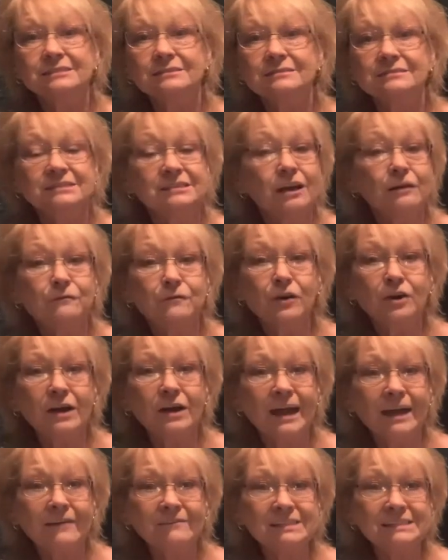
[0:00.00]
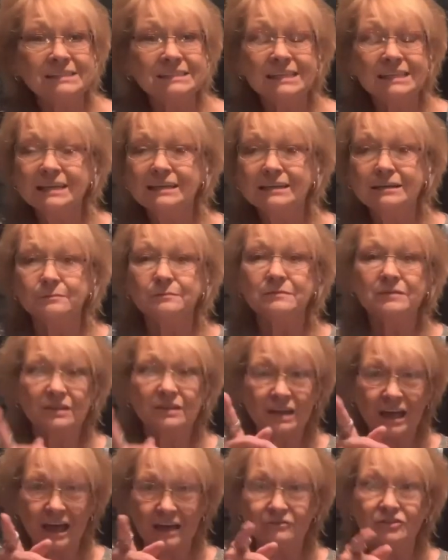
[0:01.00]
So far, I haven't seen them.
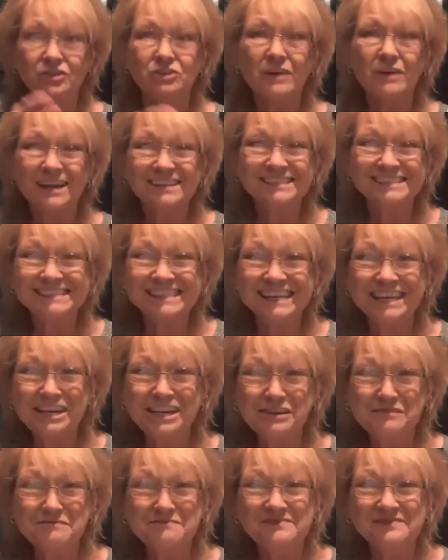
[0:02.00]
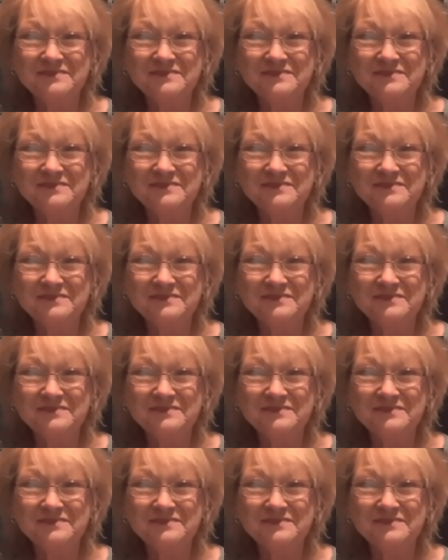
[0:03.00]
Have you all seen them?